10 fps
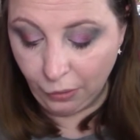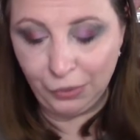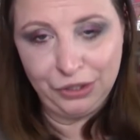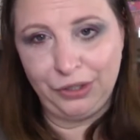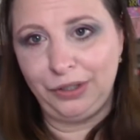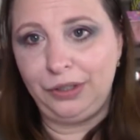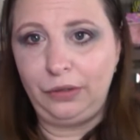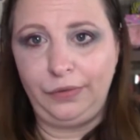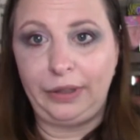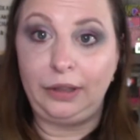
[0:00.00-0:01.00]
which is just
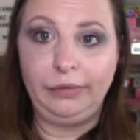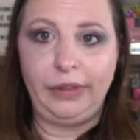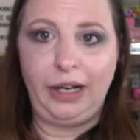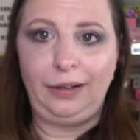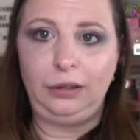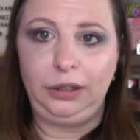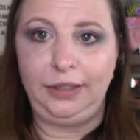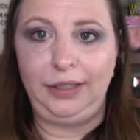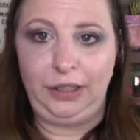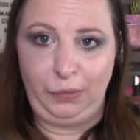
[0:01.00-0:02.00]
over there
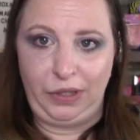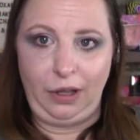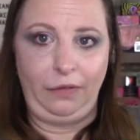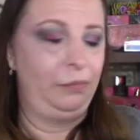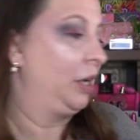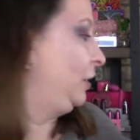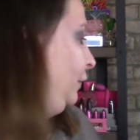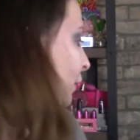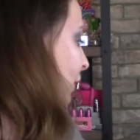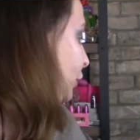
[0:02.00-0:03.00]
because it's with all my other
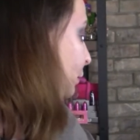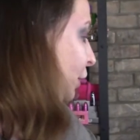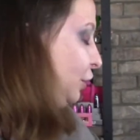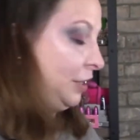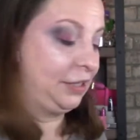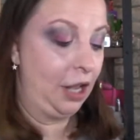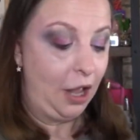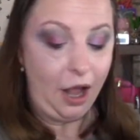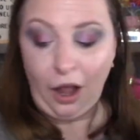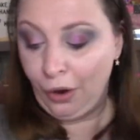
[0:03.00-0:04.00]
foundation brushes.
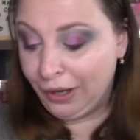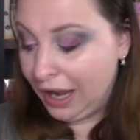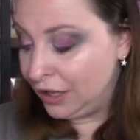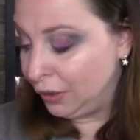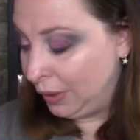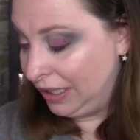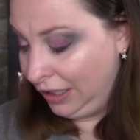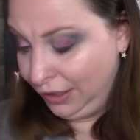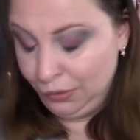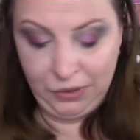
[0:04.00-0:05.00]
Okay, so I
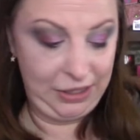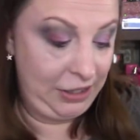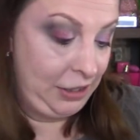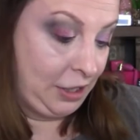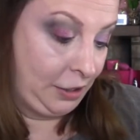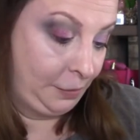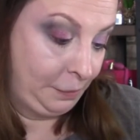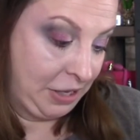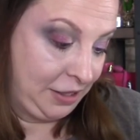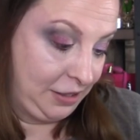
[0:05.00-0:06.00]
did use the,
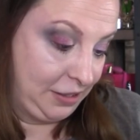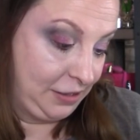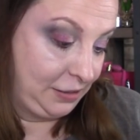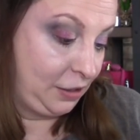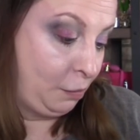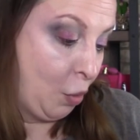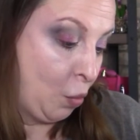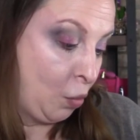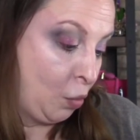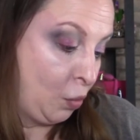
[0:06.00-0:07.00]
um, I think this is the
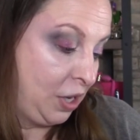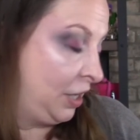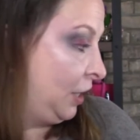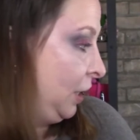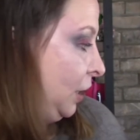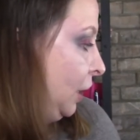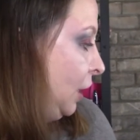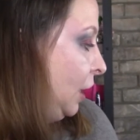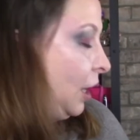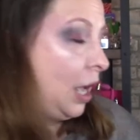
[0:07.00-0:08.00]
Moni
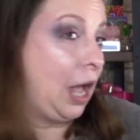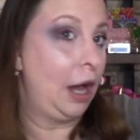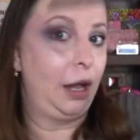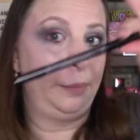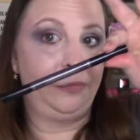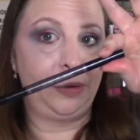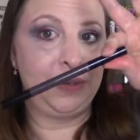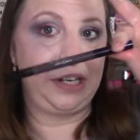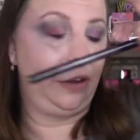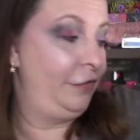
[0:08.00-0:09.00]
um, from
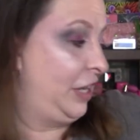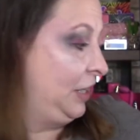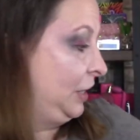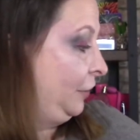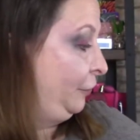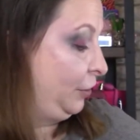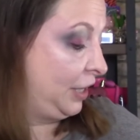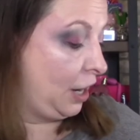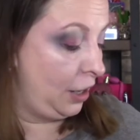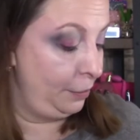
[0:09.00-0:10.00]
Stylevana for
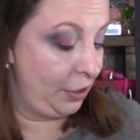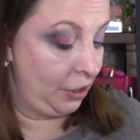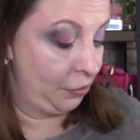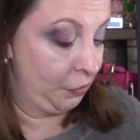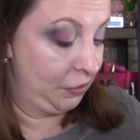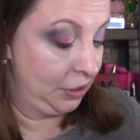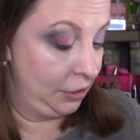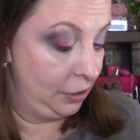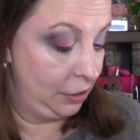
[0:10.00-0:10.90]
the eyebrows.